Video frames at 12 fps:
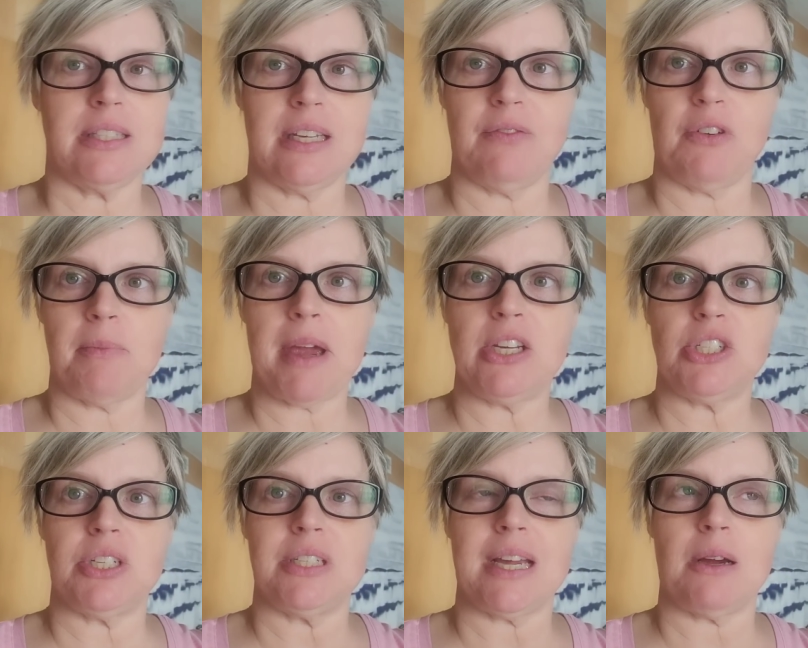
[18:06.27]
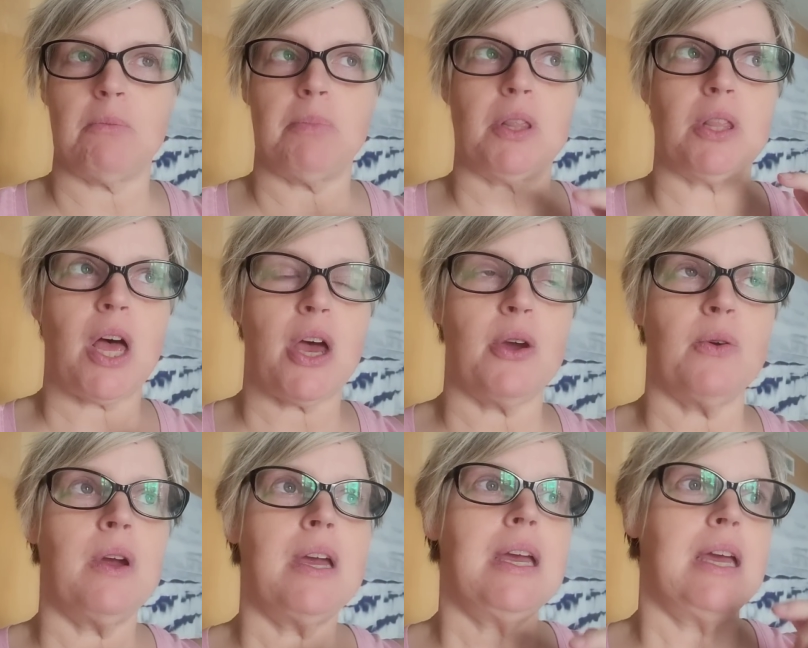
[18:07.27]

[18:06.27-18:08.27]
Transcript: his information down below.